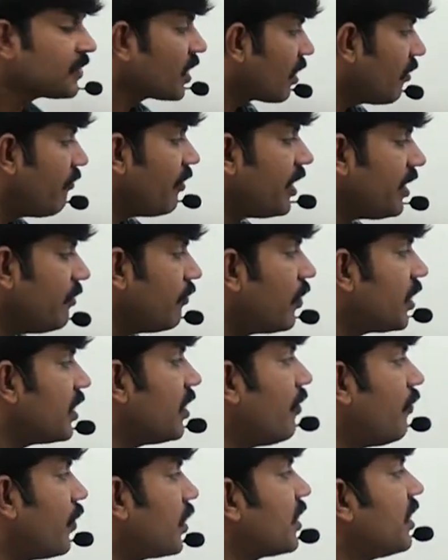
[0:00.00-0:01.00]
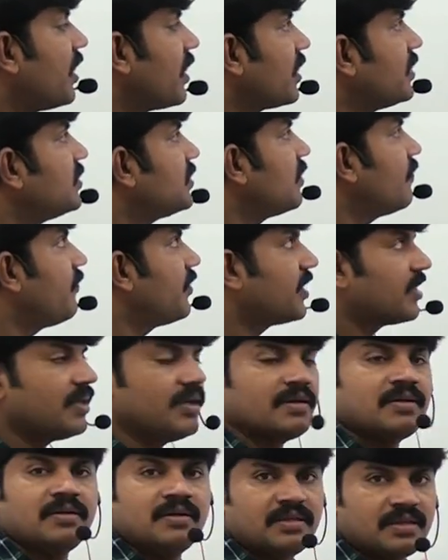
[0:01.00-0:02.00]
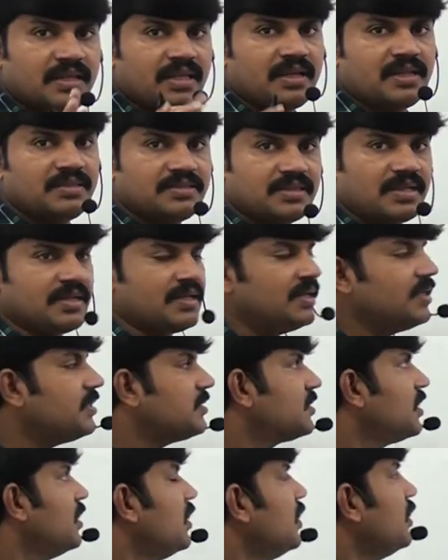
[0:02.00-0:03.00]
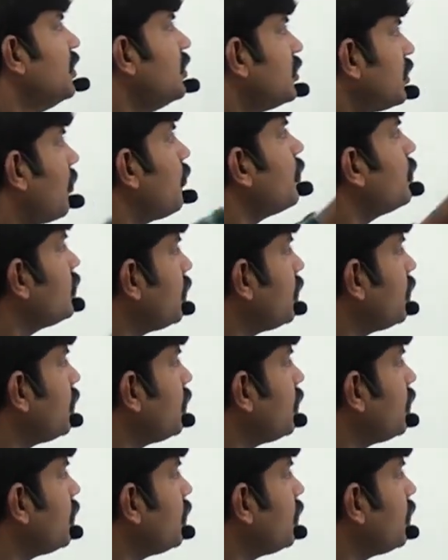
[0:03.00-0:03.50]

Why? What is the reason for that? The reason is, suppose